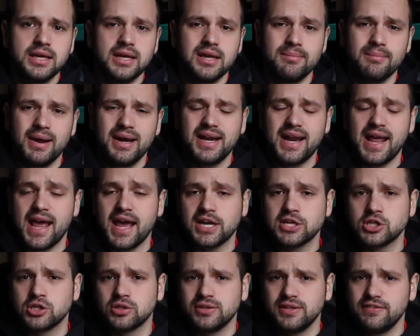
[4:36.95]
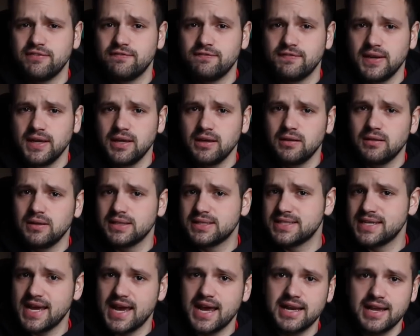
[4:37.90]
It might actually feel a
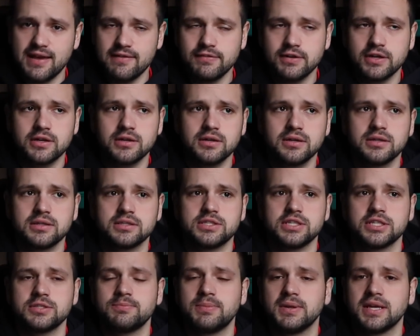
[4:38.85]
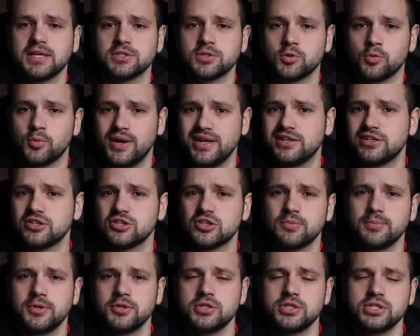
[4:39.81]
tad heavier just because of the weight
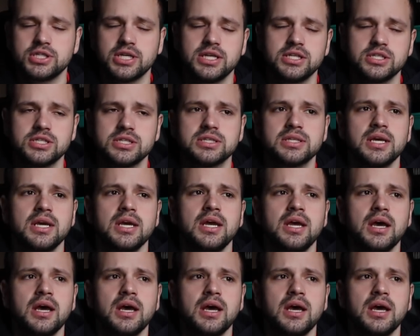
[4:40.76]
distribution changes,